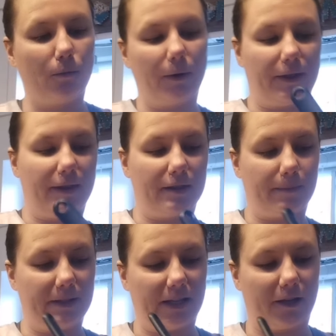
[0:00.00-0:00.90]
with this
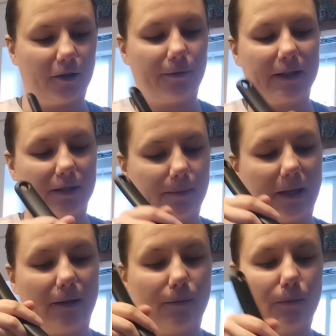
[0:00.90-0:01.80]
particular
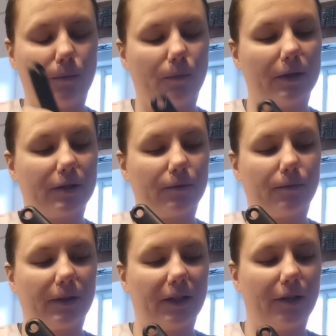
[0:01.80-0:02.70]
recipe was a
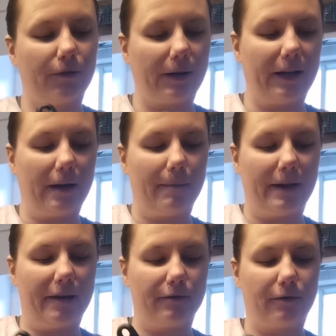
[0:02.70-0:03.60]
really great
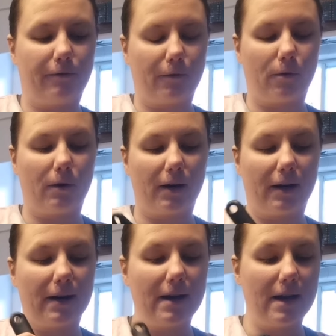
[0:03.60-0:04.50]
amount for